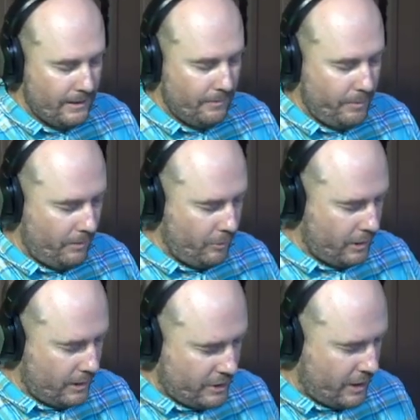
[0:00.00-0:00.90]
But I'm not
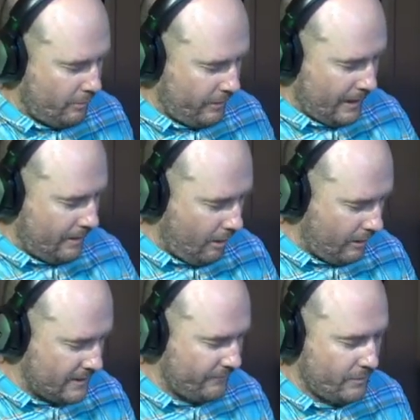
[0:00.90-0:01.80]
going to show you what that note
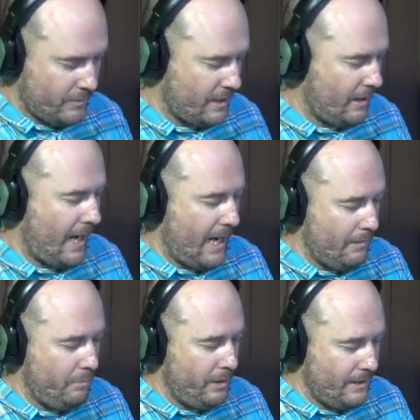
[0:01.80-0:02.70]
is first. We're just going A,
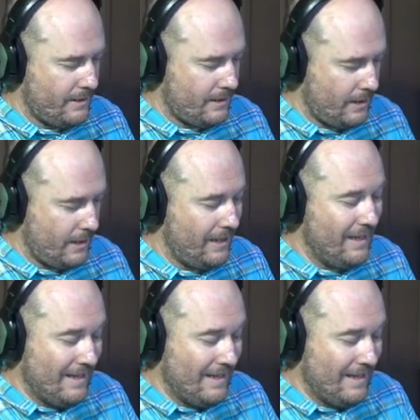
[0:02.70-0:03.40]
B, C,